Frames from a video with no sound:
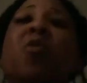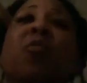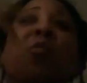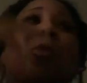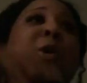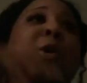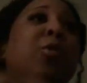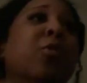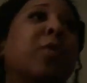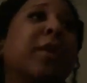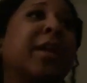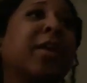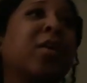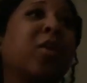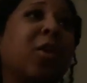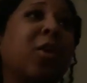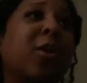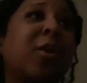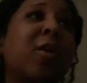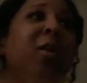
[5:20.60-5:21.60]
recording
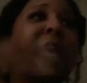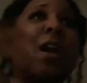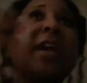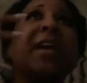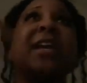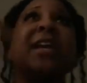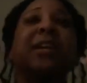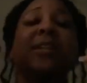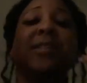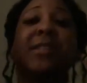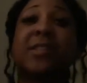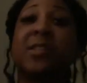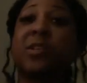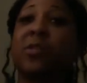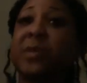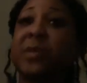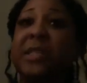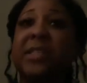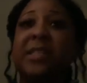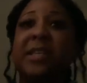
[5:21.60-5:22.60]
her and he could still
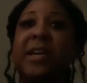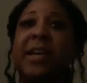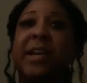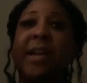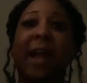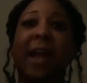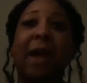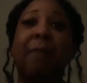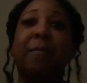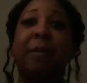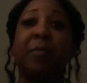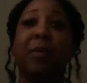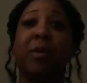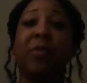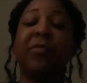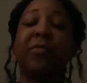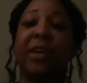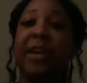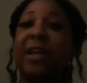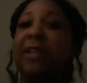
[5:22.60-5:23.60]
be singing happy
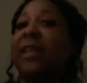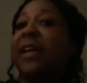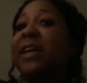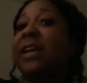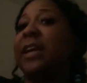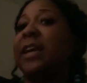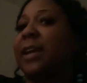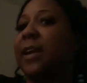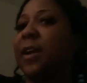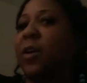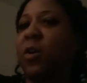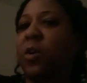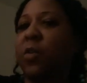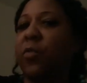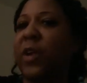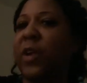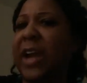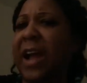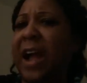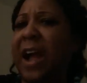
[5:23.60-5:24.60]
birthday and like getting her
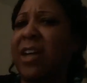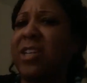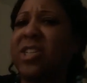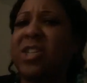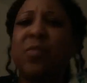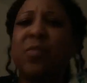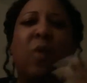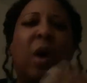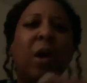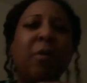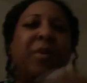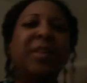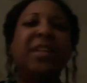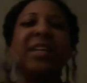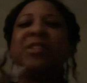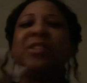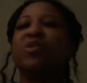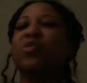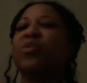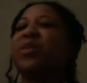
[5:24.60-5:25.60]
reaction. Why would they
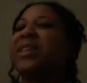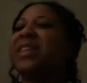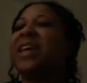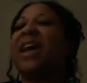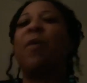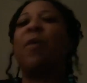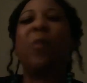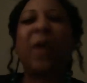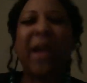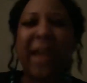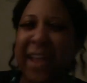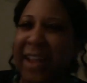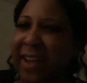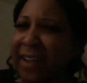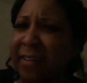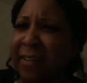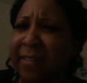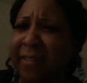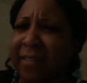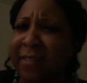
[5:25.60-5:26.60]
do it that way?
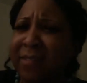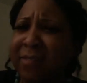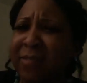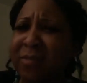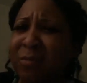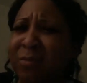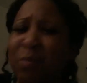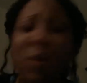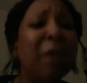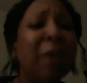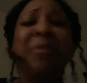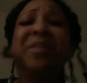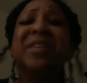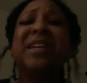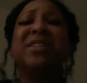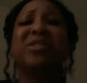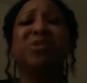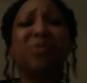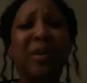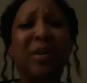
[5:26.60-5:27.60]
Why would
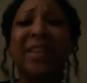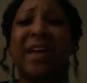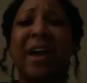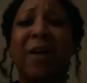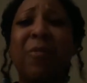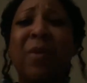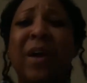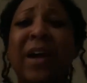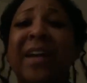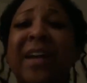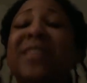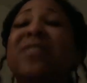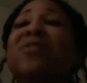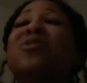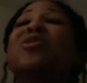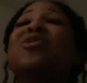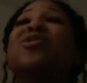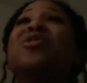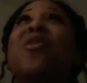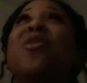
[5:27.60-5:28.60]
they do it that way?
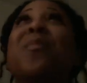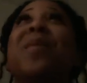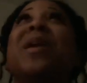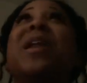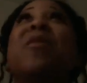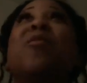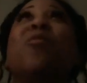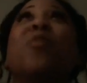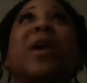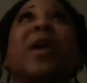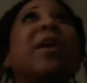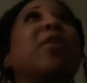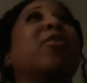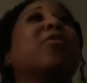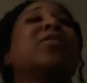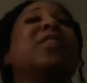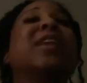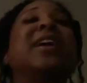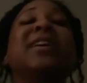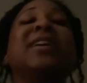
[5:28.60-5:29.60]
There's so many
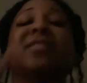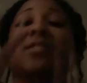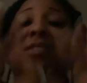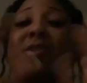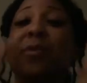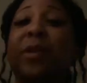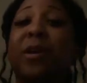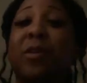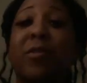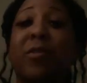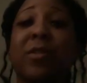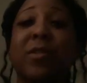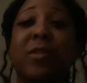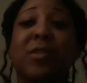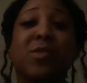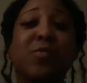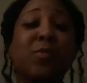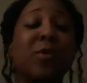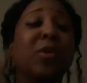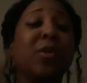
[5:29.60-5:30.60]
weird things going on in
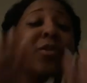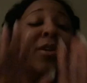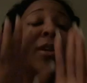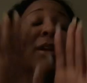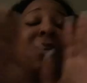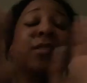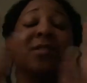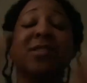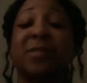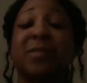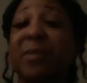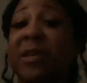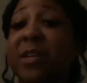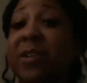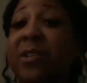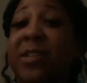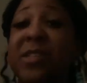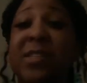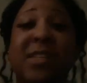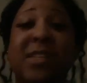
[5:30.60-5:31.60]
this world and
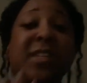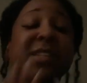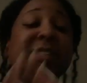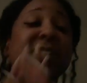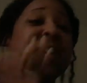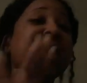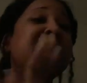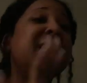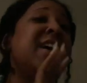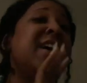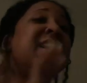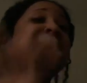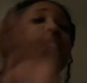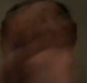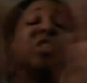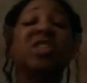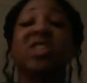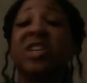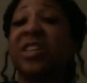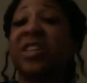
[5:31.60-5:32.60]
conspiracies
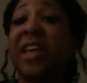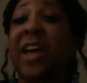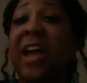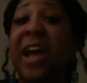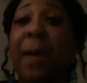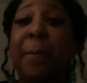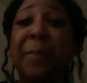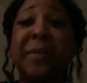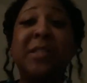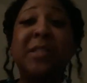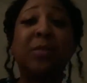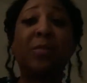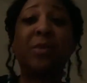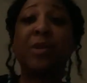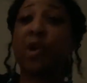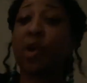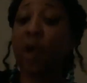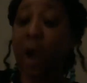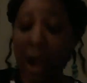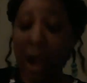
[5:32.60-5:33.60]
and shit that happens when
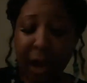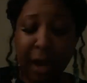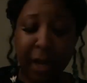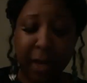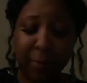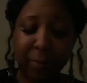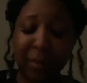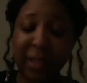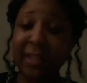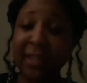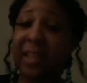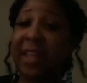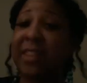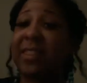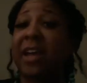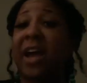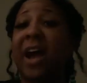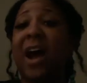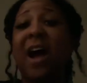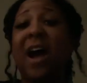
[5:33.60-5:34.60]
you're high up like that
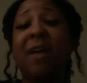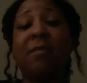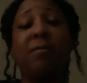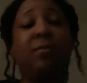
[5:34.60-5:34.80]
that I,